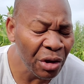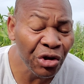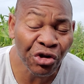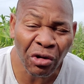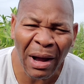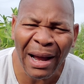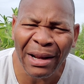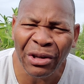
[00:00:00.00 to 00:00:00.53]

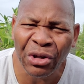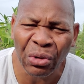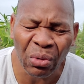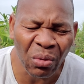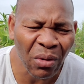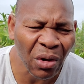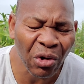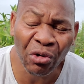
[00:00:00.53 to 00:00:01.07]
trying to
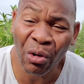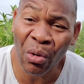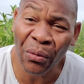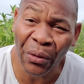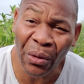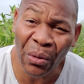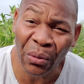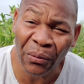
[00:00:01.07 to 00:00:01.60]
grow
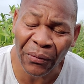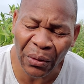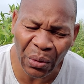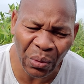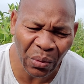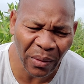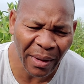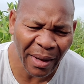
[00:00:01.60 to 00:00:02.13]
their own food,